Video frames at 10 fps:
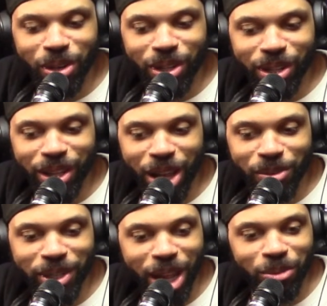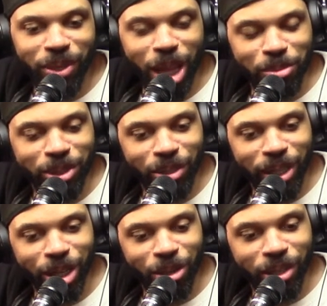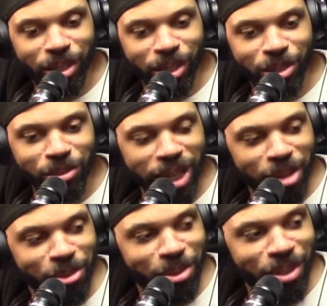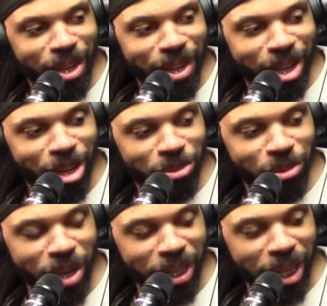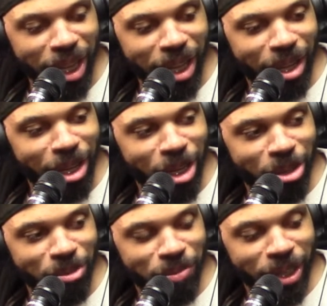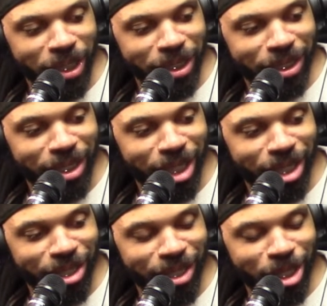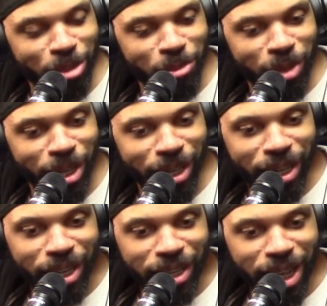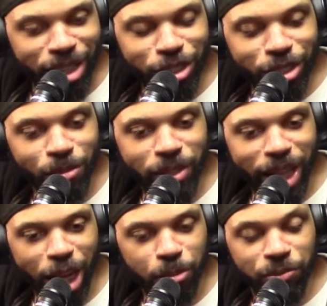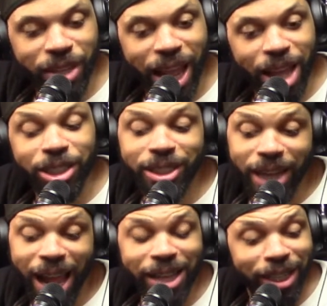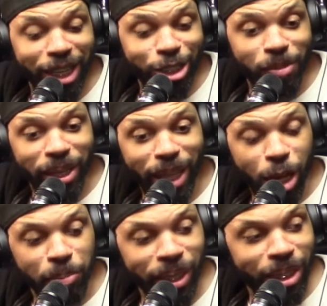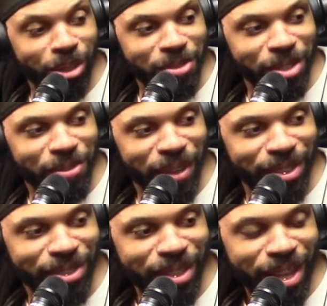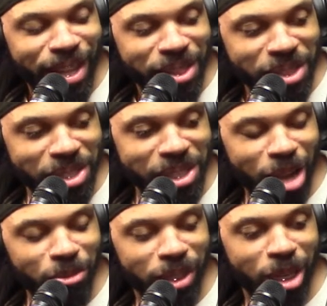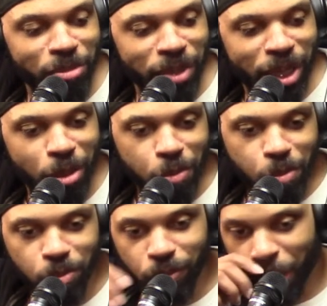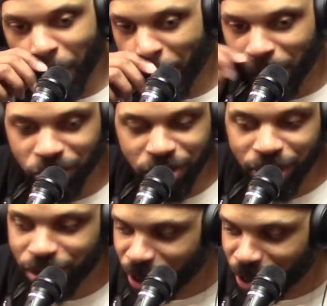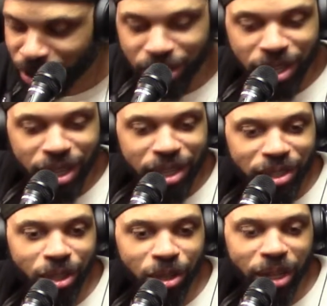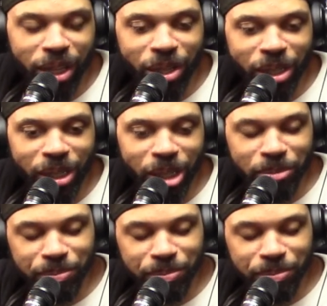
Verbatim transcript: uh, every every episode. They go to a new level yeah. of the way they uh fucking uh where now she's she got a tie, she ties his hands up and got a pillow over his face. Yeah. This is how we come in. Uh, she's uh, you know, they hooking up,